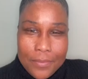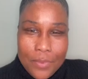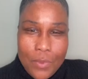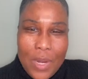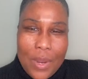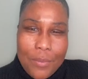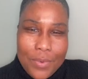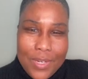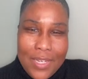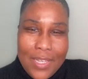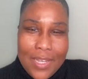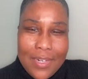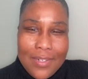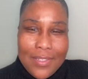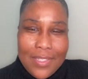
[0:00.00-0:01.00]
Do they
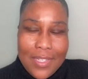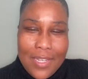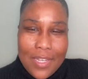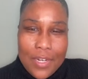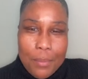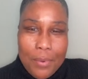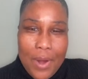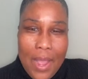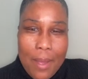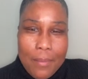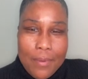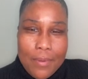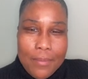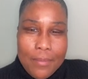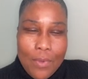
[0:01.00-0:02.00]
really understand the
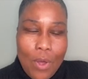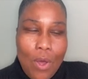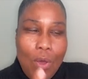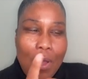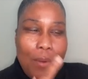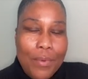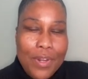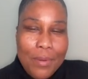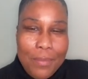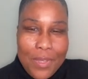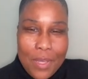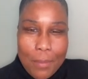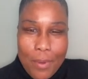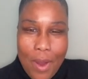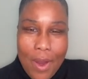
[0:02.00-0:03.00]
problem? Oh, I want to
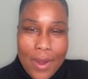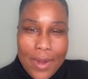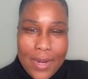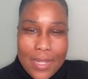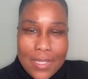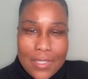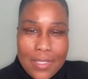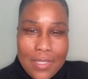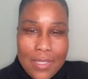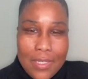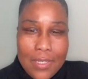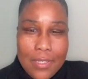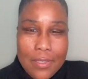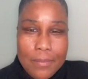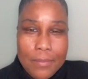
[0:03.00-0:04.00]
be a part of that
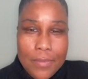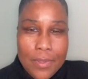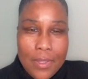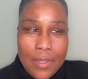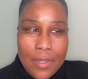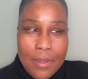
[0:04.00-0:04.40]
team.